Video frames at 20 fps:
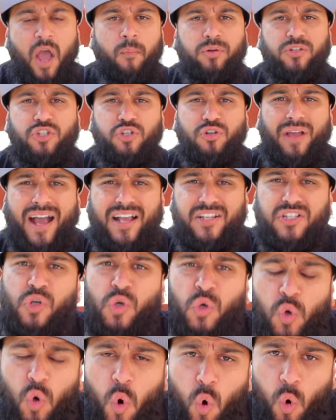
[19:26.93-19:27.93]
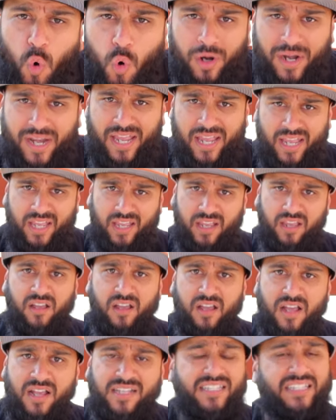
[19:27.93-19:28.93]
But you guys are corny.
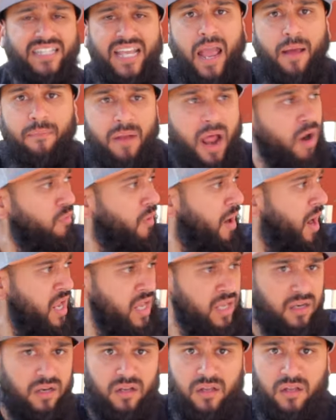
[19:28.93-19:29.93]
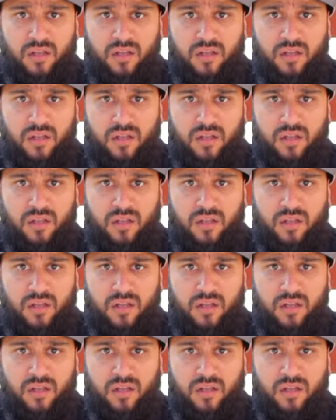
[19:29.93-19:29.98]
Say I'm not right.